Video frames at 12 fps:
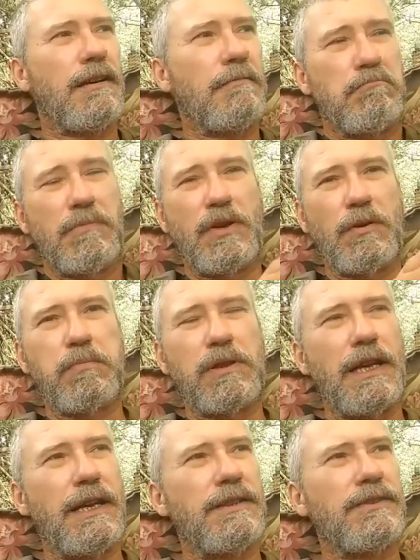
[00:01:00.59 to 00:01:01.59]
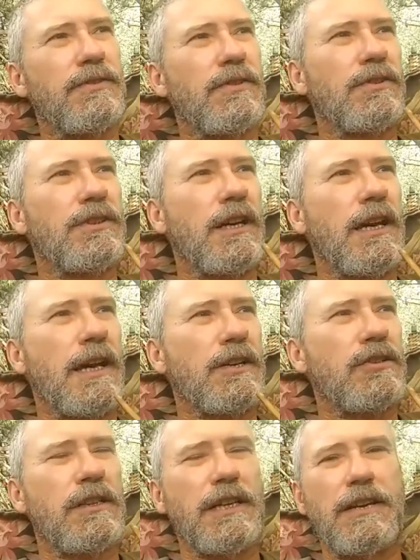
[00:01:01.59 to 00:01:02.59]
uh, their plans are to
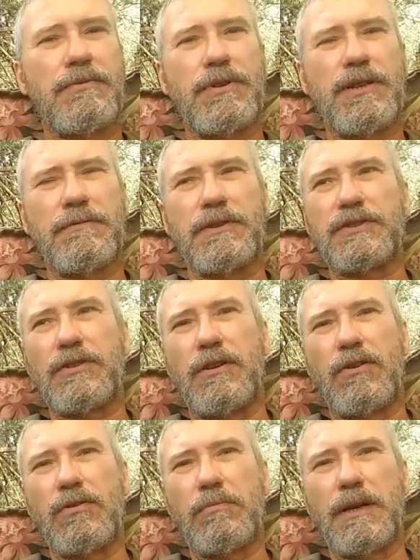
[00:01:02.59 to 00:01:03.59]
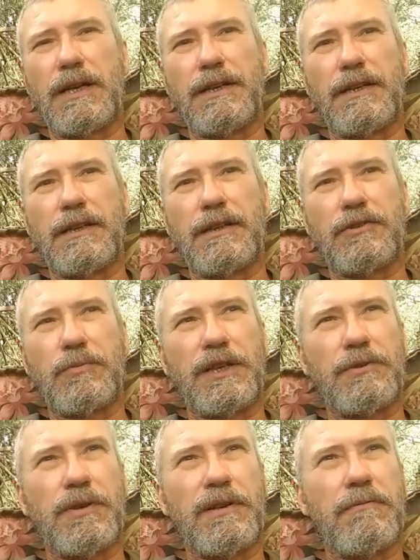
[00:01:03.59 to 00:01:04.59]
actually get rid of us all by uh,
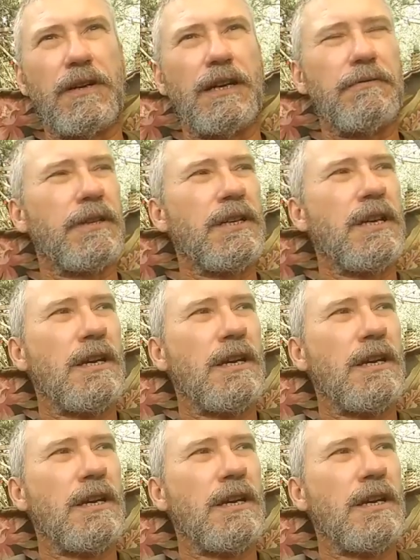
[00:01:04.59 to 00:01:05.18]
twenty twenty-five.